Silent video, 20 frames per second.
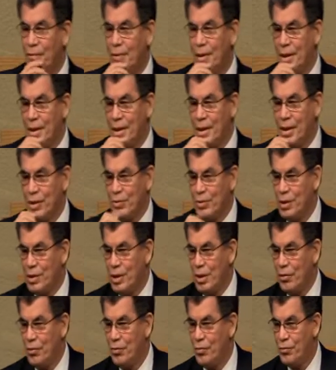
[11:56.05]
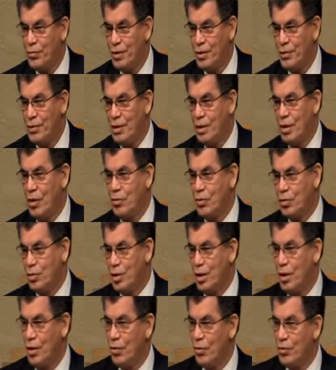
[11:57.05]
well, I guess we're going to have to figure it out
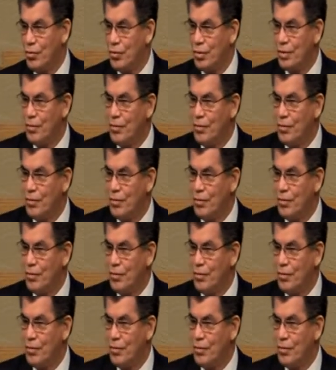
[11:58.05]
ourselves.